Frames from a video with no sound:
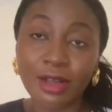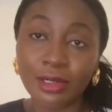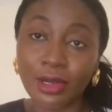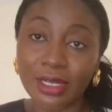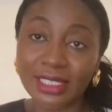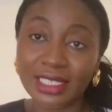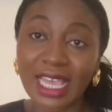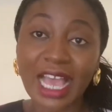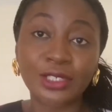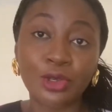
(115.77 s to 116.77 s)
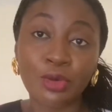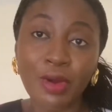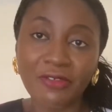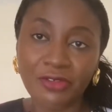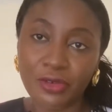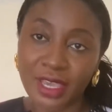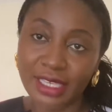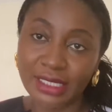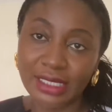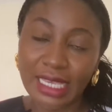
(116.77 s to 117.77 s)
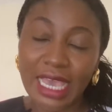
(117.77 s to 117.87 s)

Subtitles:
doctors as your referees. If